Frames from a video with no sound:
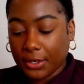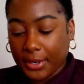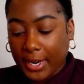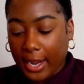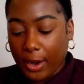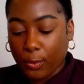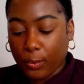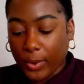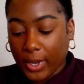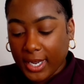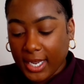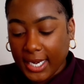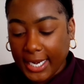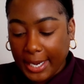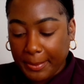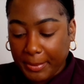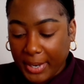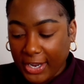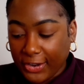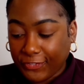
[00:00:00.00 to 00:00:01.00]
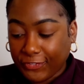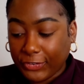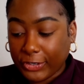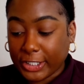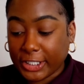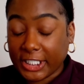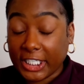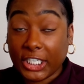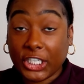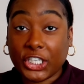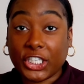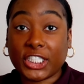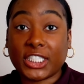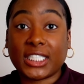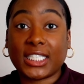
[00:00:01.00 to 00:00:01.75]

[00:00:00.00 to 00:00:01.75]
okay, what can I make for dinner